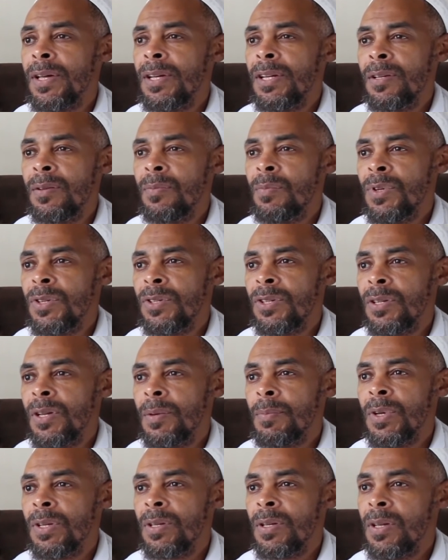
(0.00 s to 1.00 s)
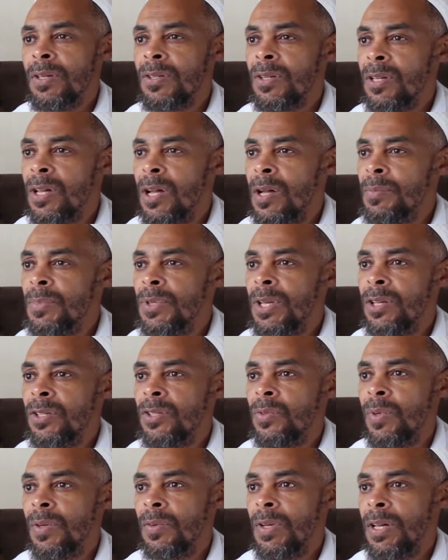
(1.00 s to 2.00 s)
I didn't mention that, but Islam
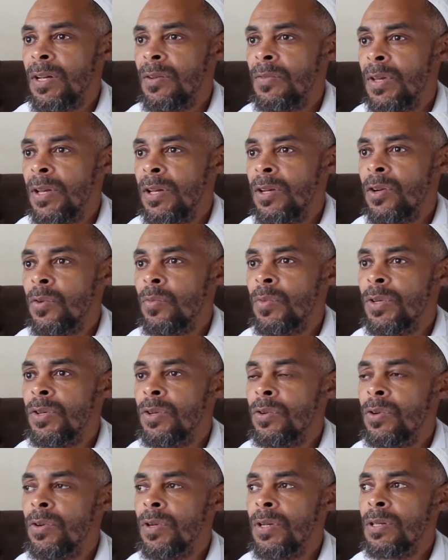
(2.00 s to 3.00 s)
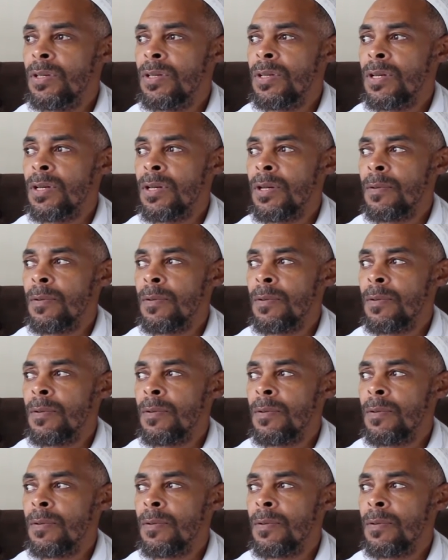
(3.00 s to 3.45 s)
takes away a lot of anger when you're in,